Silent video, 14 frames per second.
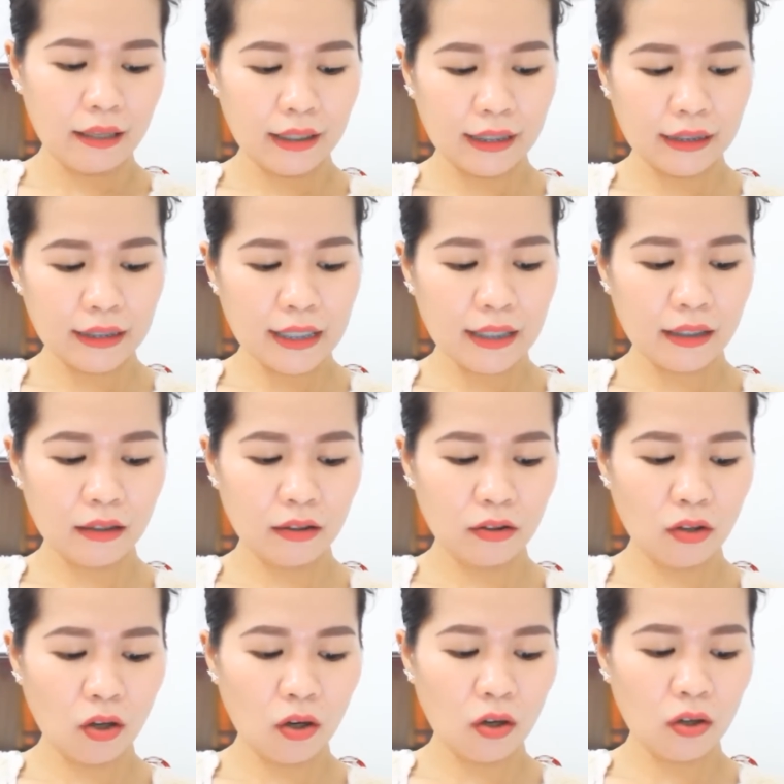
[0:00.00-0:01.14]
19,
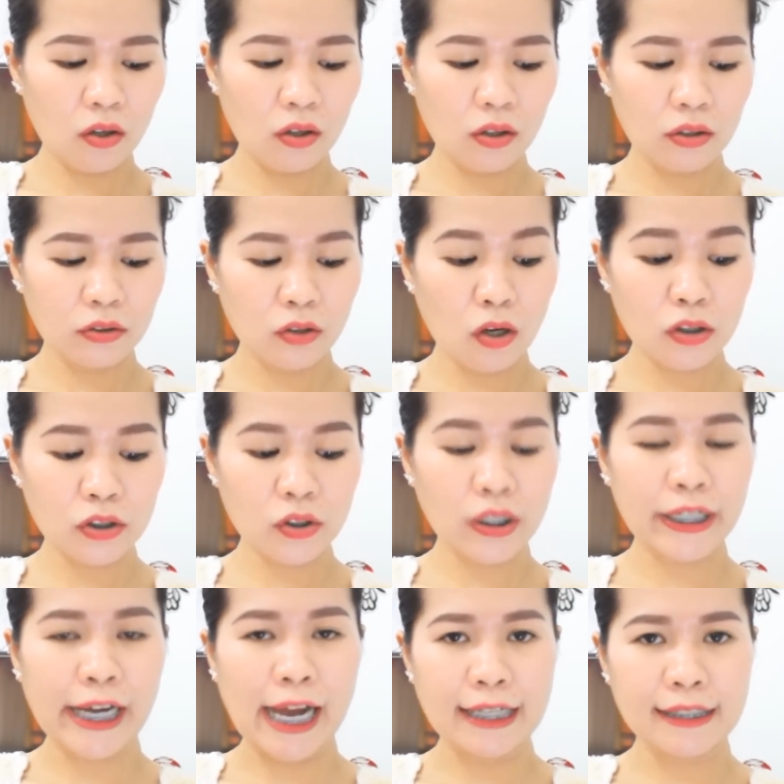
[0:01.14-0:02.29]
dogs
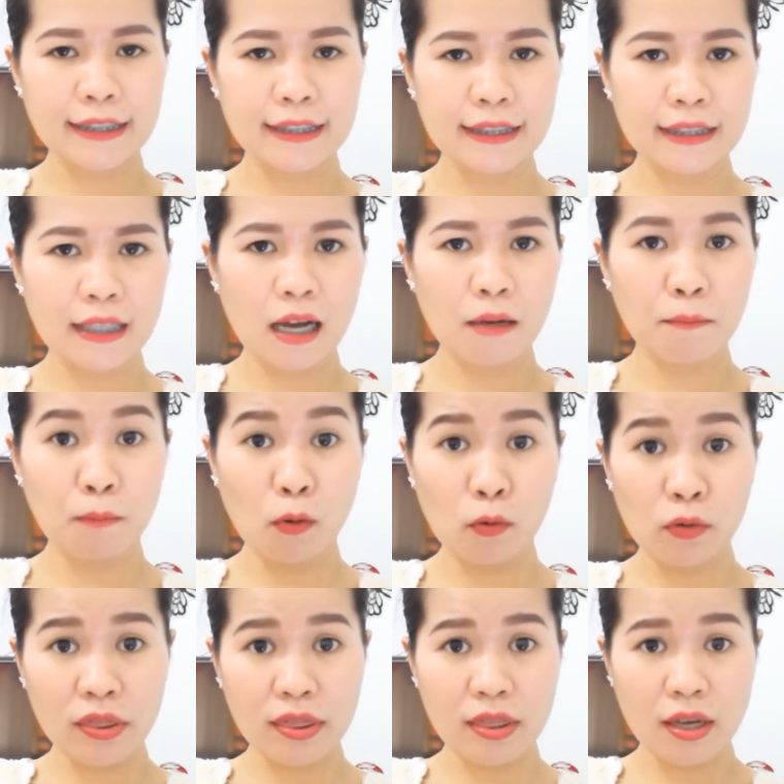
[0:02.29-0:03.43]
or cats?
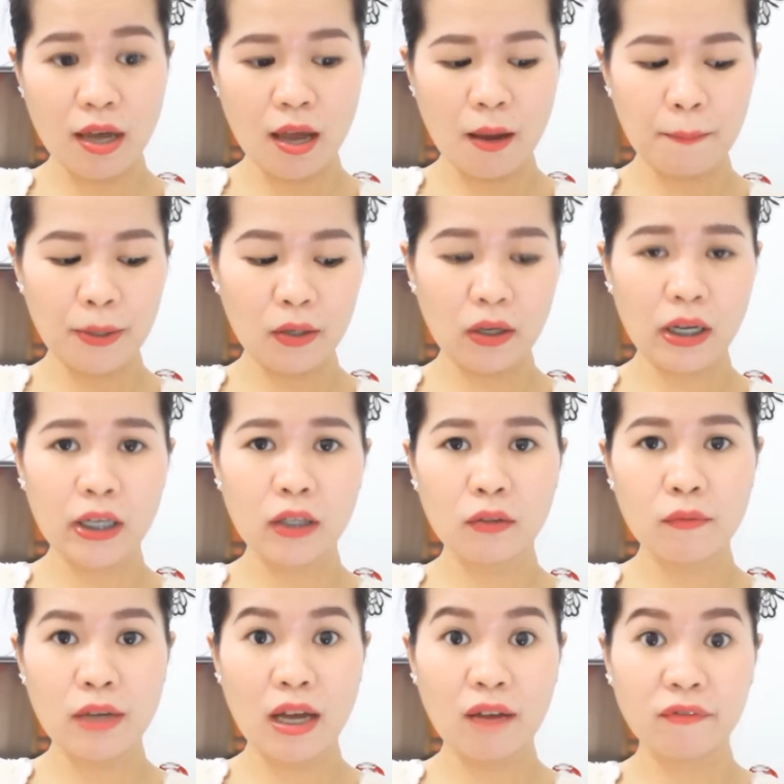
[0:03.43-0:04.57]
Both. Pero
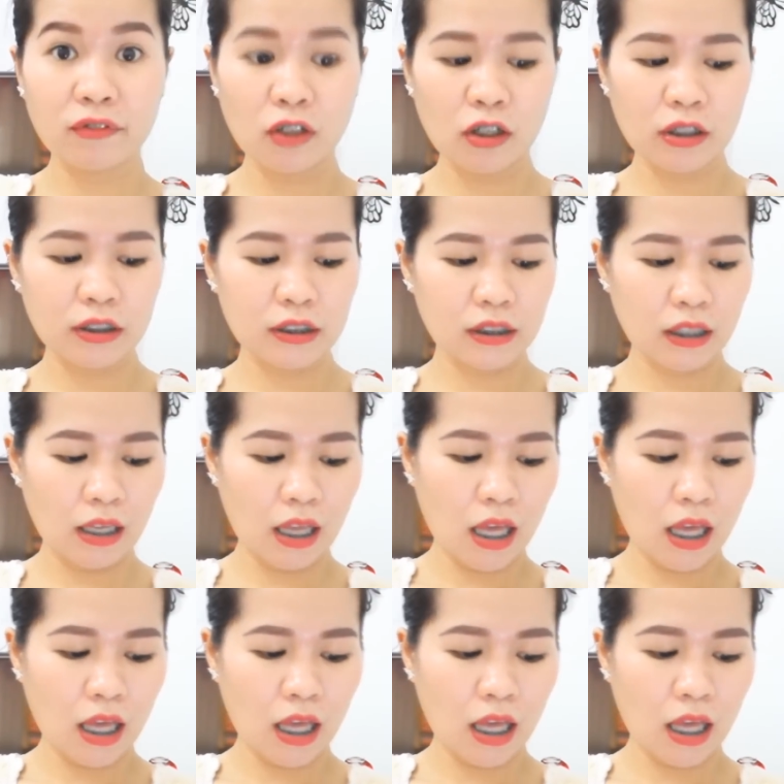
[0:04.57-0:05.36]
ngayon, we have dogs.